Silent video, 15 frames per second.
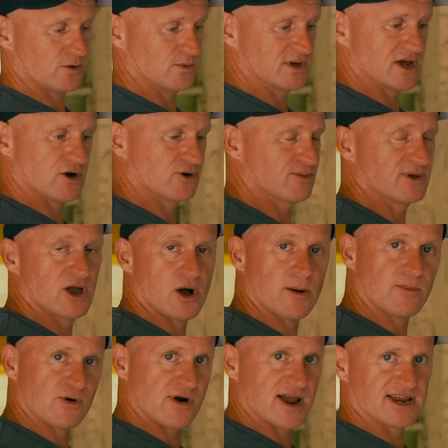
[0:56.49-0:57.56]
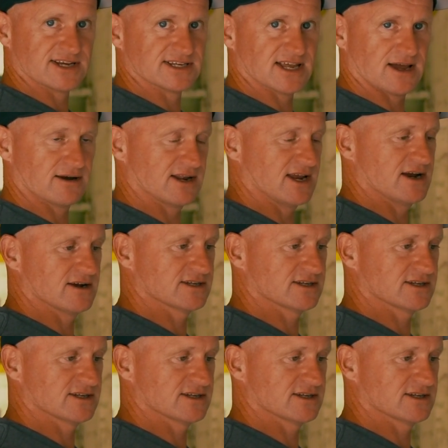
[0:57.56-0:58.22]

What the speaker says: We don't want to be operating down here.